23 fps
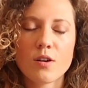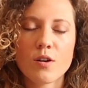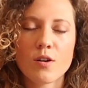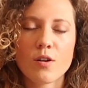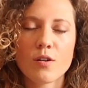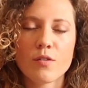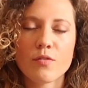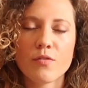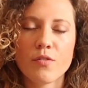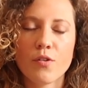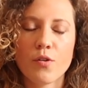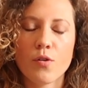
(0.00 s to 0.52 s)

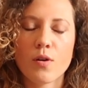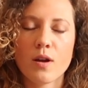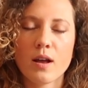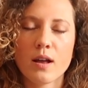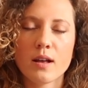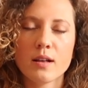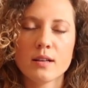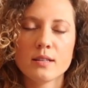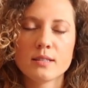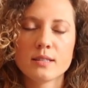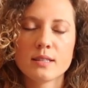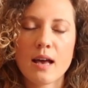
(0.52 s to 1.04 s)
our
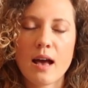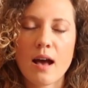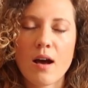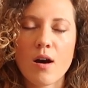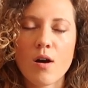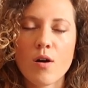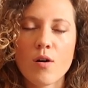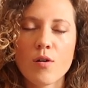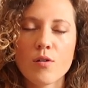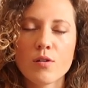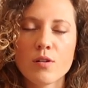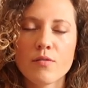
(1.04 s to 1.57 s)
focus
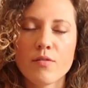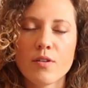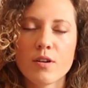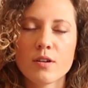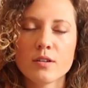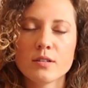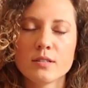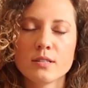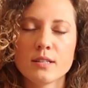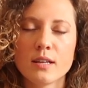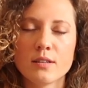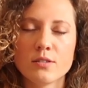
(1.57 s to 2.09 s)
out of
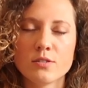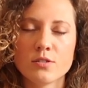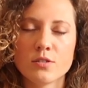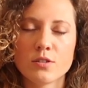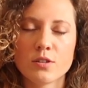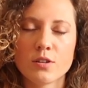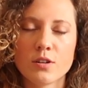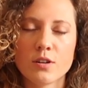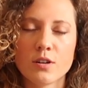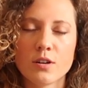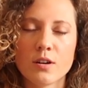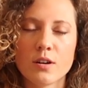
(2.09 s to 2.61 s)
our
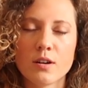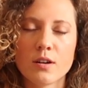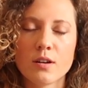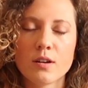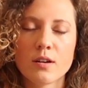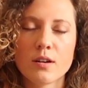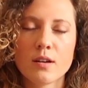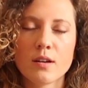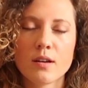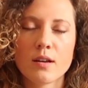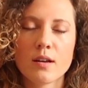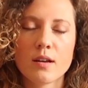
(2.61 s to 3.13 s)
center
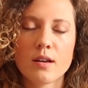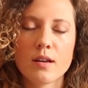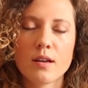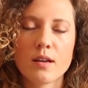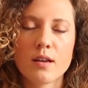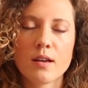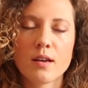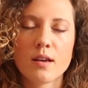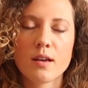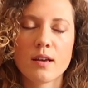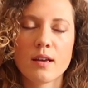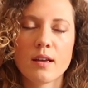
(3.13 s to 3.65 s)

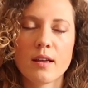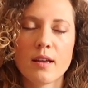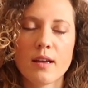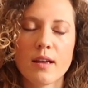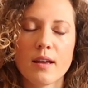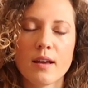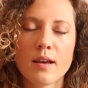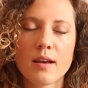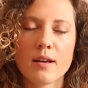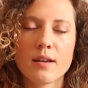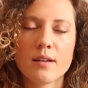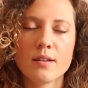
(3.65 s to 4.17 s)

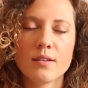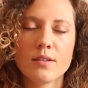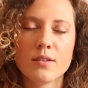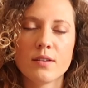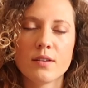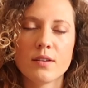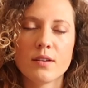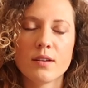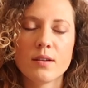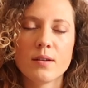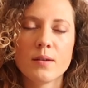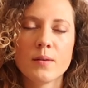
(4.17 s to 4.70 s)

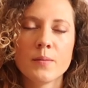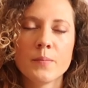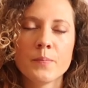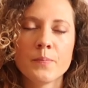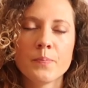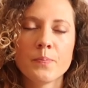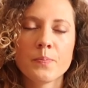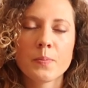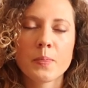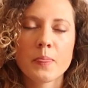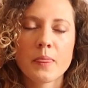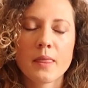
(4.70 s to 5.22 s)
and
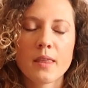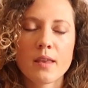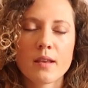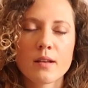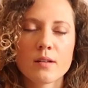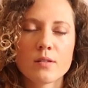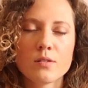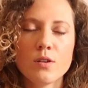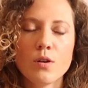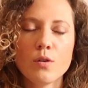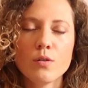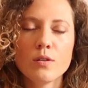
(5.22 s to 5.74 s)

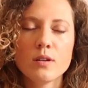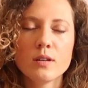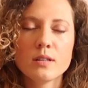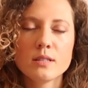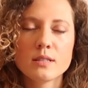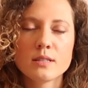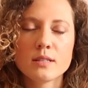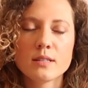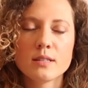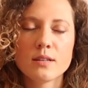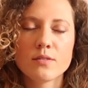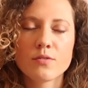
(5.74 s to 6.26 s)
notice
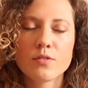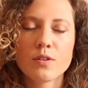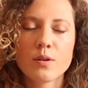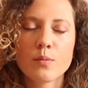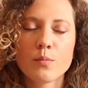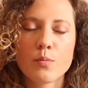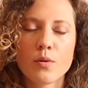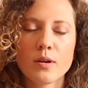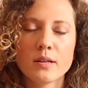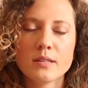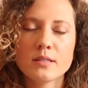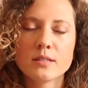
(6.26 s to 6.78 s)
the different
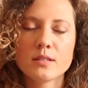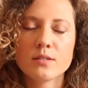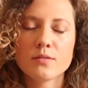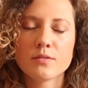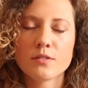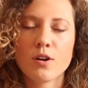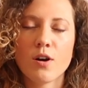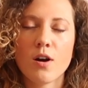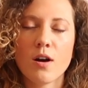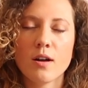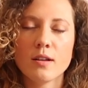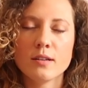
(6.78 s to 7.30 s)
points of
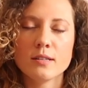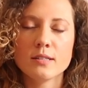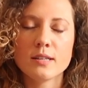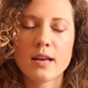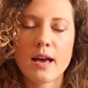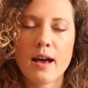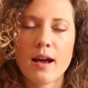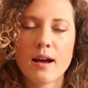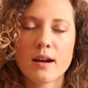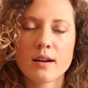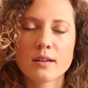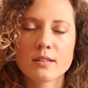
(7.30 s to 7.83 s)

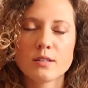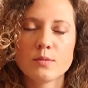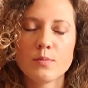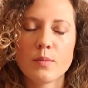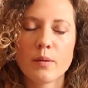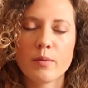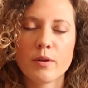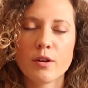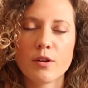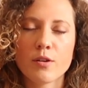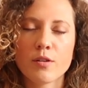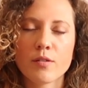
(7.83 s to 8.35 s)
contact,
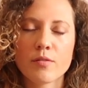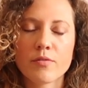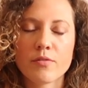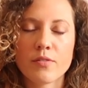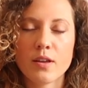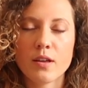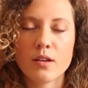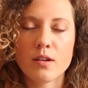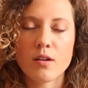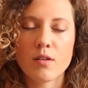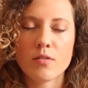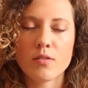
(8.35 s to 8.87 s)
maybe your
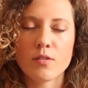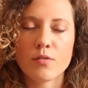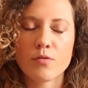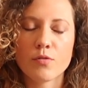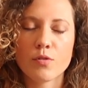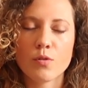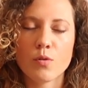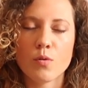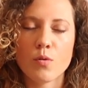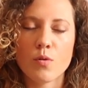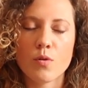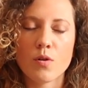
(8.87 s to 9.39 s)
feet on the
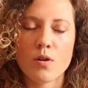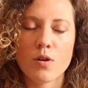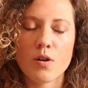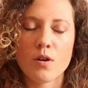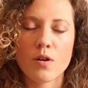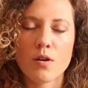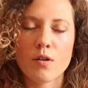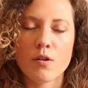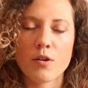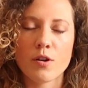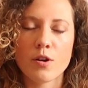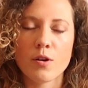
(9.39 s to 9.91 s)

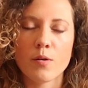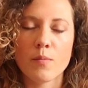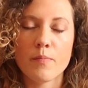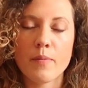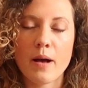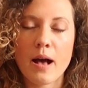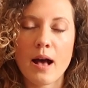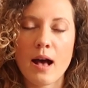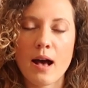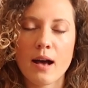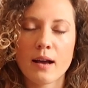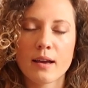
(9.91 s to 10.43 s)
floor or your
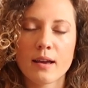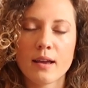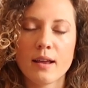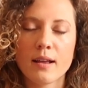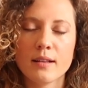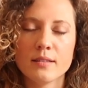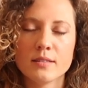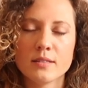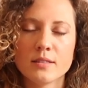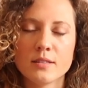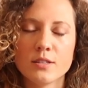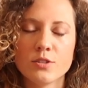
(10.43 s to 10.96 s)
back
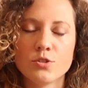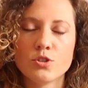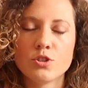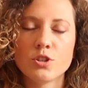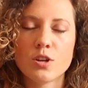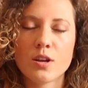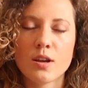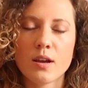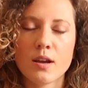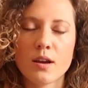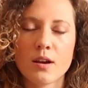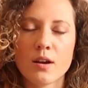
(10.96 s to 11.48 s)
against the
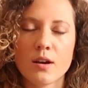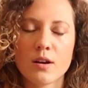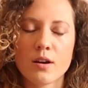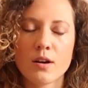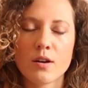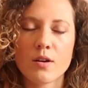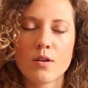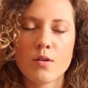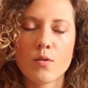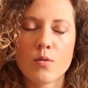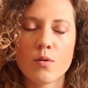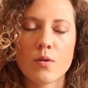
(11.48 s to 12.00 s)

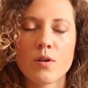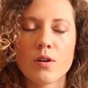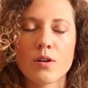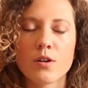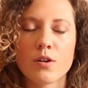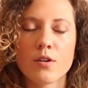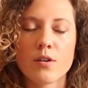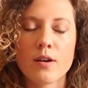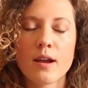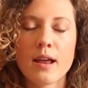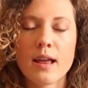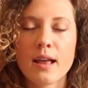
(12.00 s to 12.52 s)
chair or
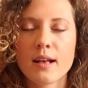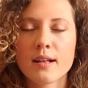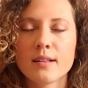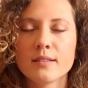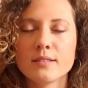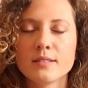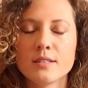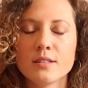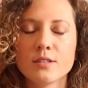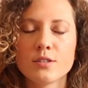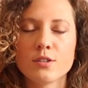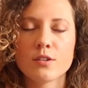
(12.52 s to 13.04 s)
your
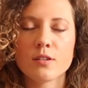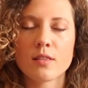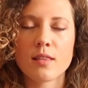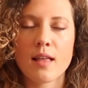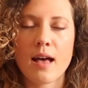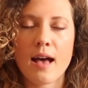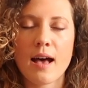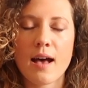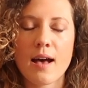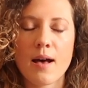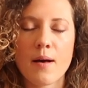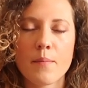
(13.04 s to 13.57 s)
hands in your
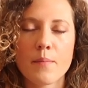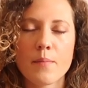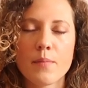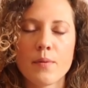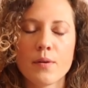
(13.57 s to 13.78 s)
lap,